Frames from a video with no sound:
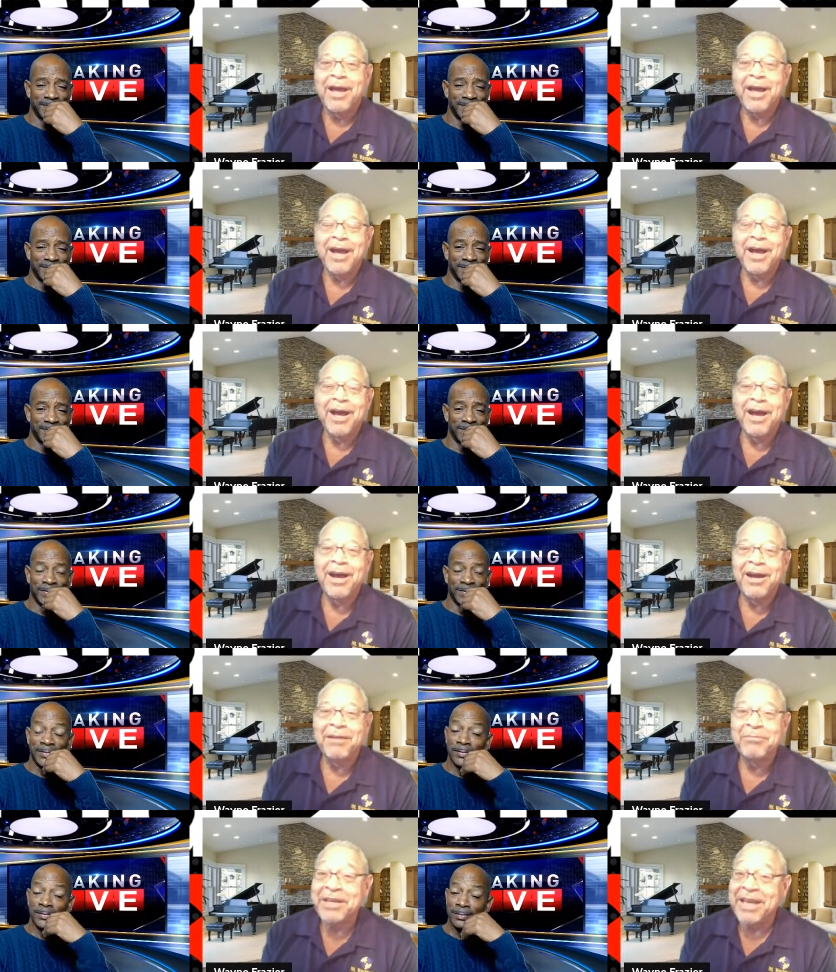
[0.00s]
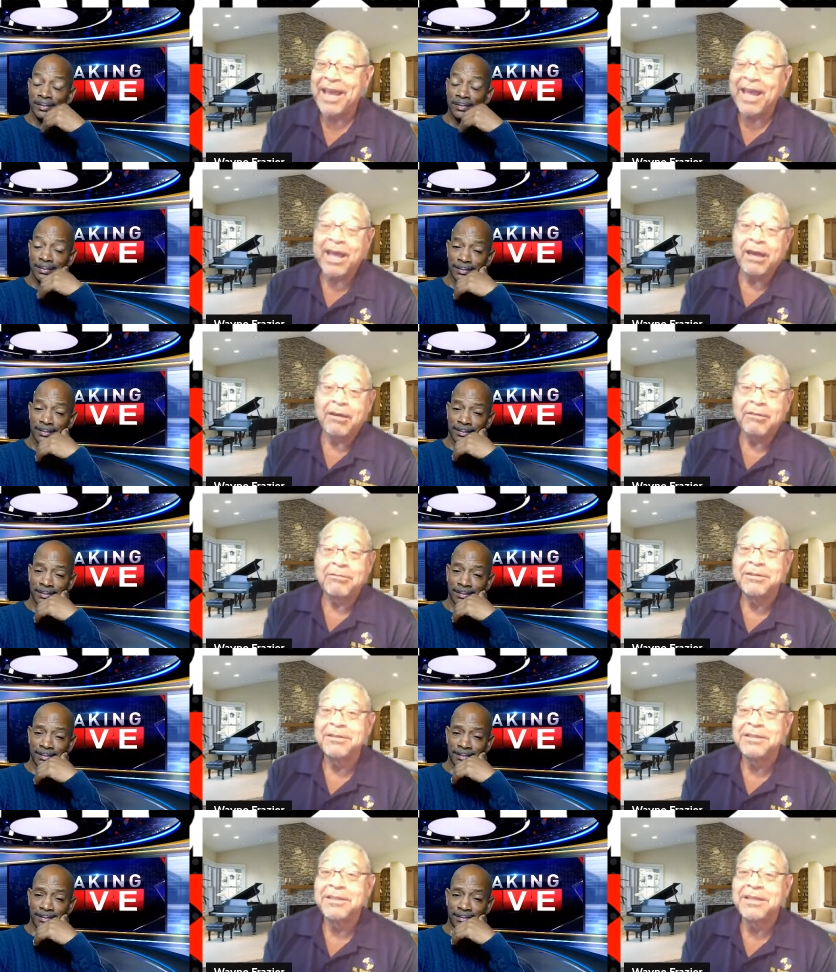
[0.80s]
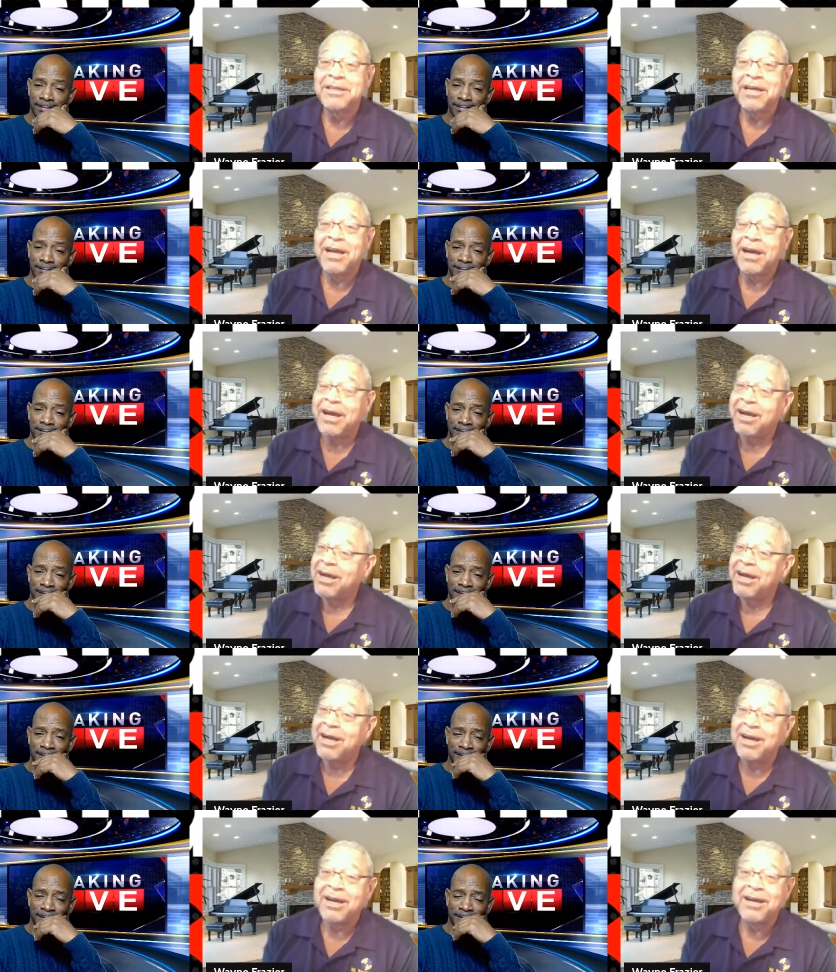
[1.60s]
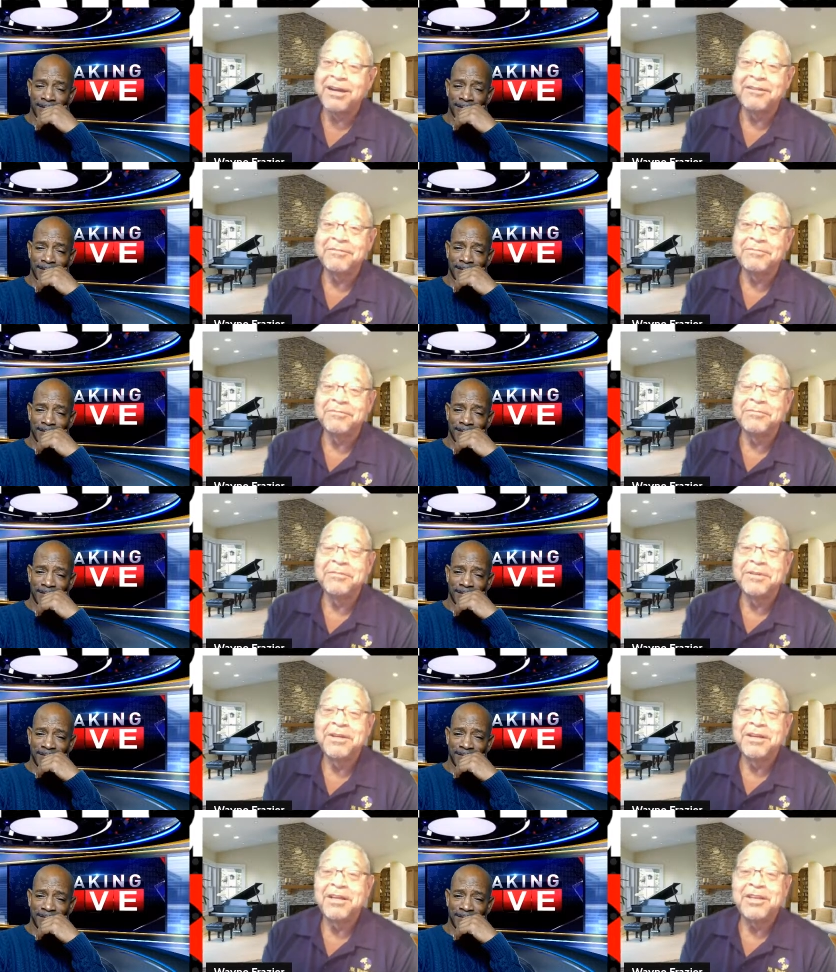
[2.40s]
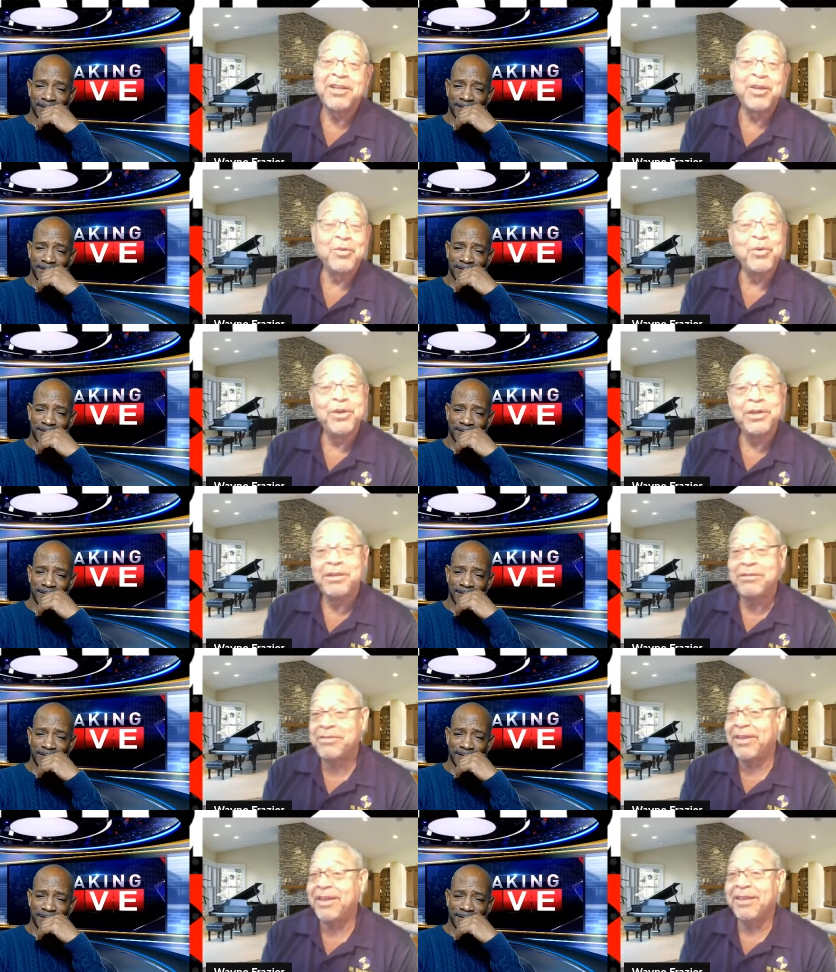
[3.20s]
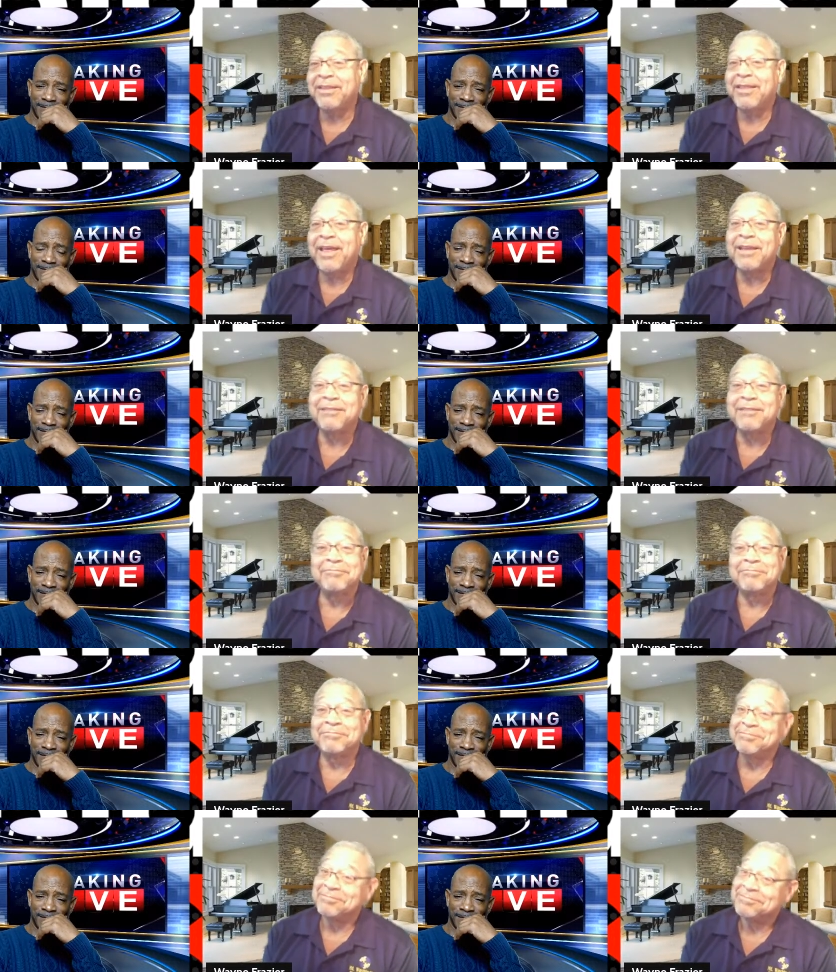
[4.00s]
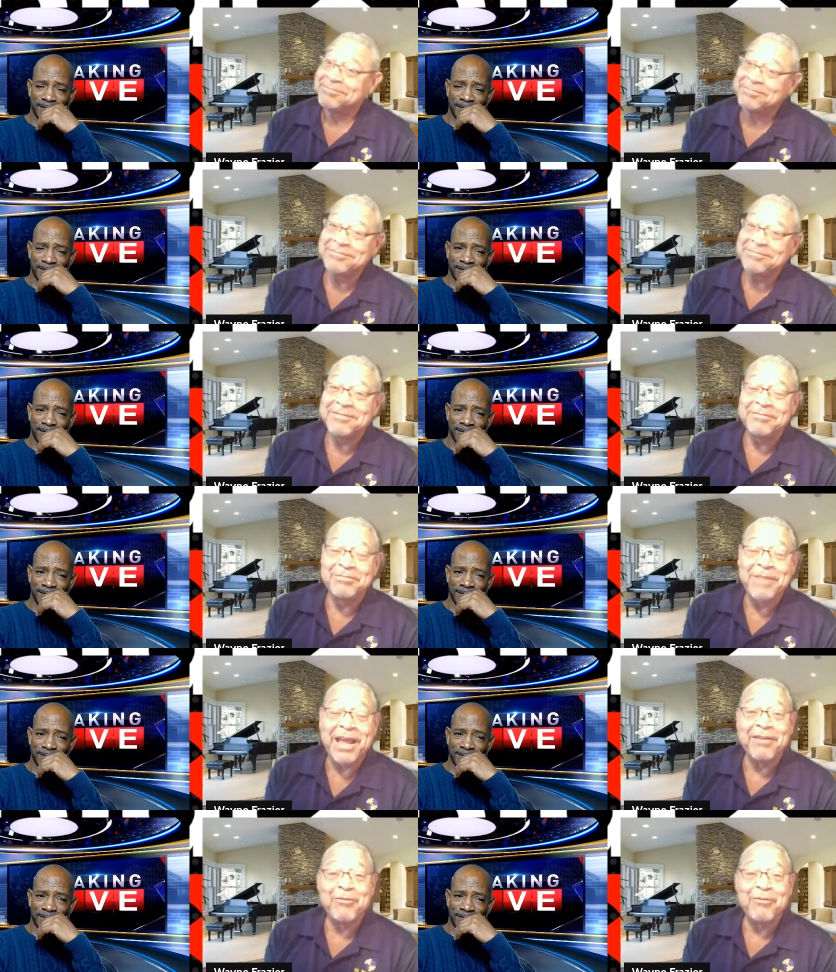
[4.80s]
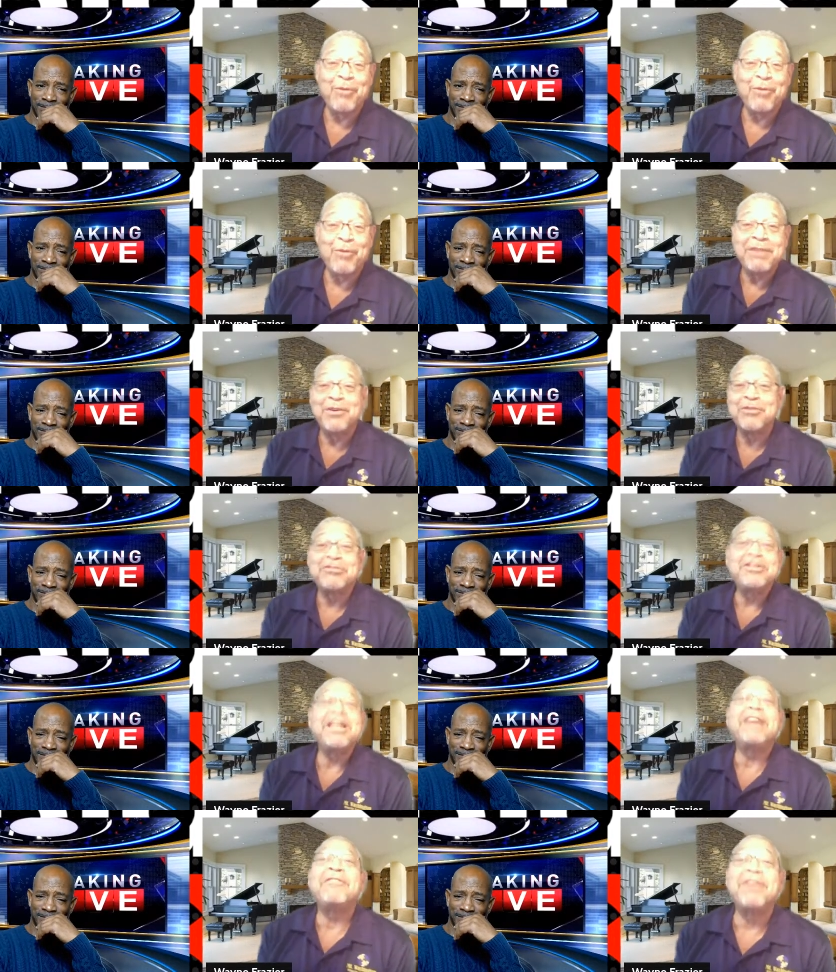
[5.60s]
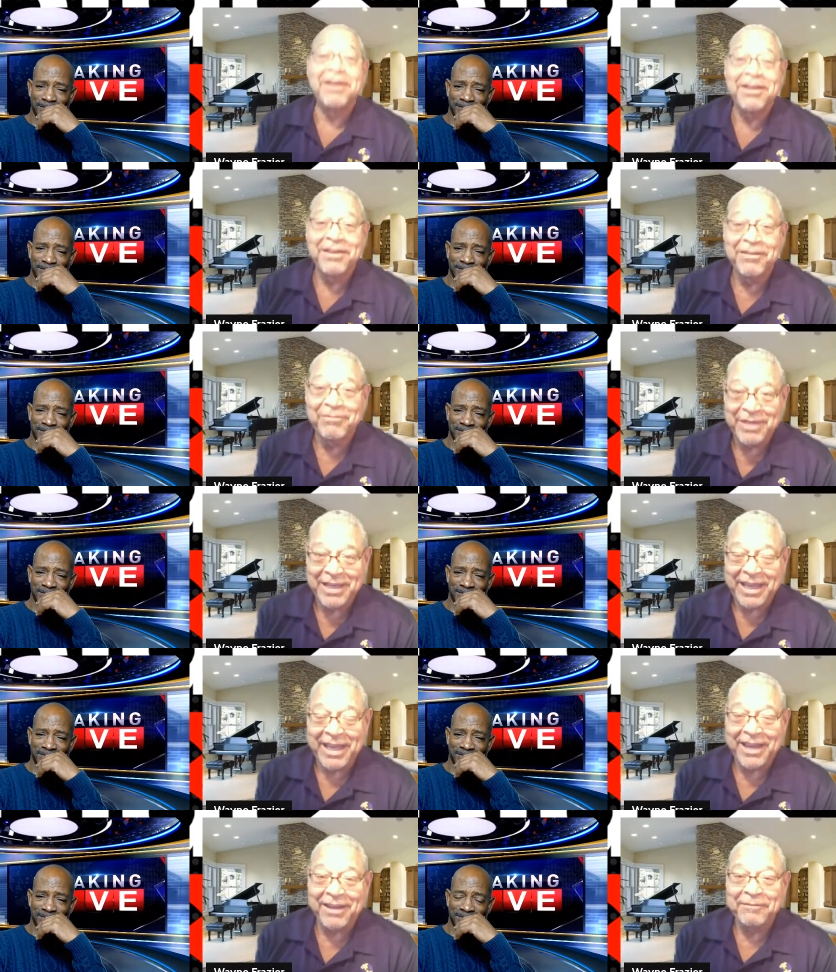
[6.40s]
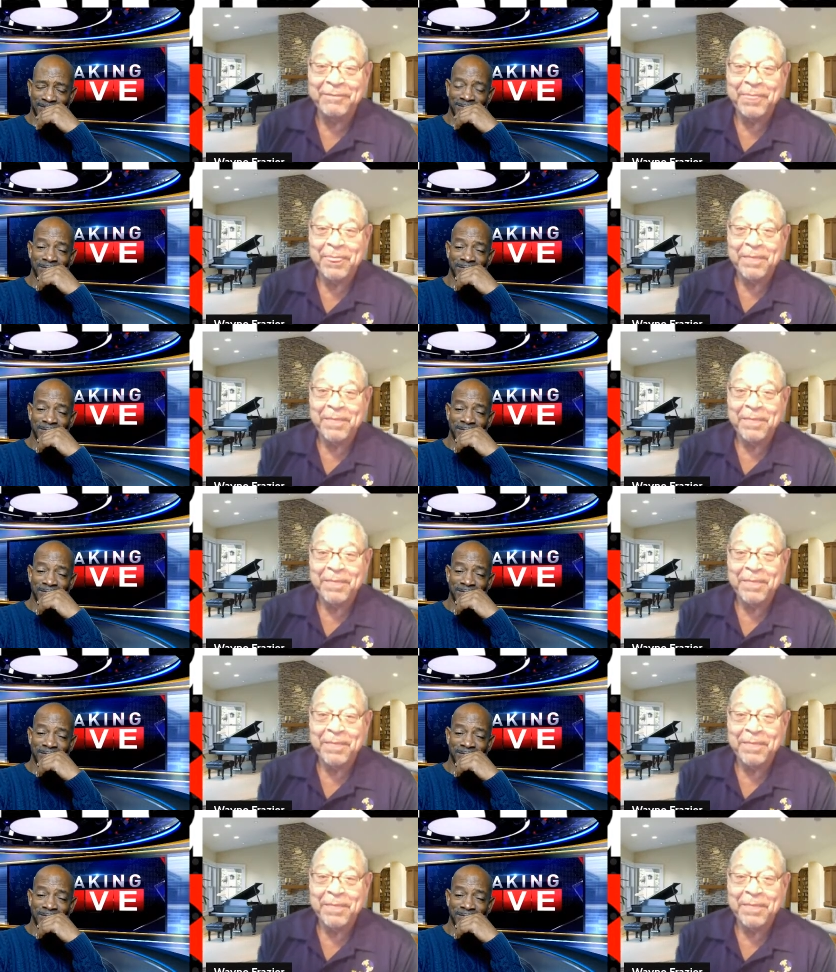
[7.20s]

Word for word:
Speaker 1: Uh, but now, um, you would think that black white folks never been there.